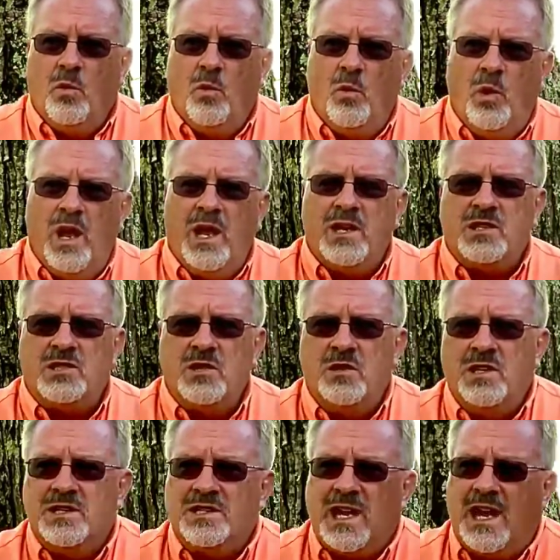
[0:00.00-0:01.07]
When
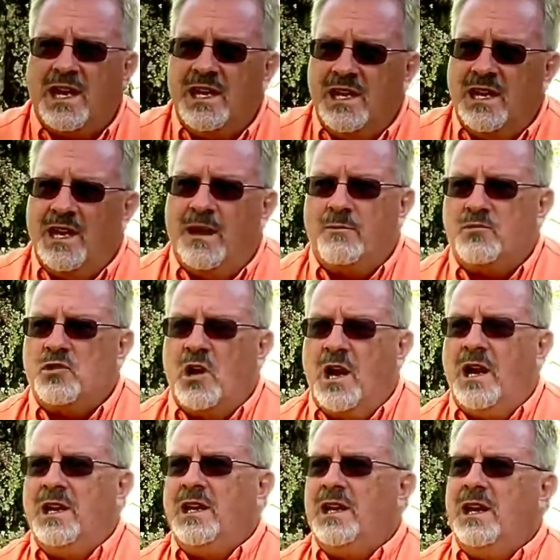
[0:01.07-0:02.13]
soon as I get up
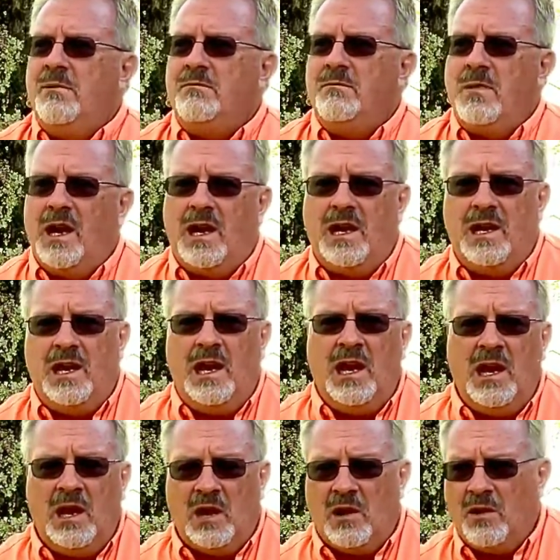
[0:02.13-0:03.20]
trying to get my
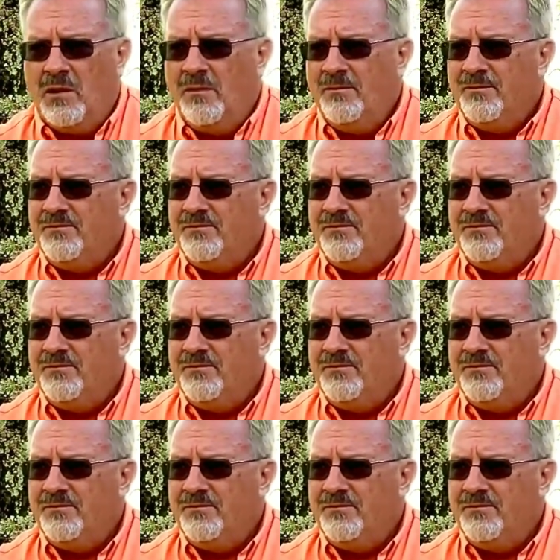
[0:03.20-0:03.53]
air,